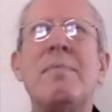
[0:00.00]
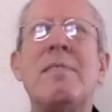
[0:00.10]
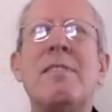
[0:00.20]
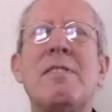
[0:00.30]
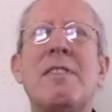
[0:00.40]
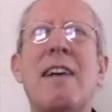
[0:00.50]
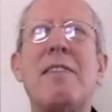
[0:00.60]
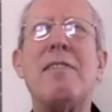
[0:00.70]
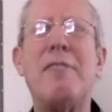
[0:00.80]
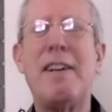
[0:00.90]
is not a
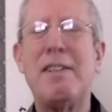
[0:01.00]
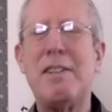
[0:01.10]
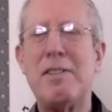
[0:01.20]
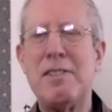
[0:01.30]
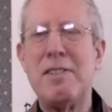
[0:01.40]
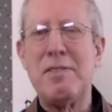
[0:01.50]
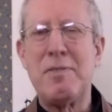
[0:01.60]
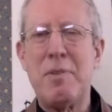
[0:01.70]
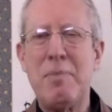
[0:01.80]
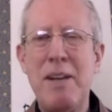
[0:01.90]
failure to have
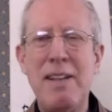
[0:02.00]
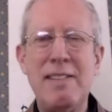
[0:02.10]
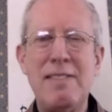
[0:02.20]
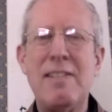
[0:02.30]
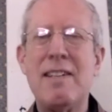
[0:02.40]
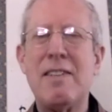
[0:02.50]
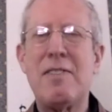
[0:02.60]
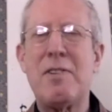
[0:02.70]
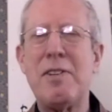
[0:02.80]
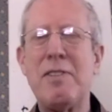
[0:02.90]
remained uh,
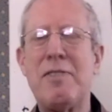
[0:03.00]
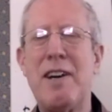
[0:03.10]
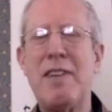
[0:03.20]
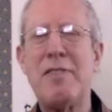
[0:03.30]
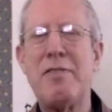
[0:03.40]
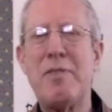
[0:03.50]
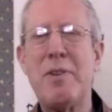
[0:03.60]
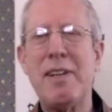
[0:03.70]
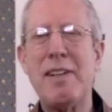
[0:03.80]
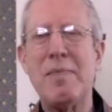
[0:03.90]
35 or 40.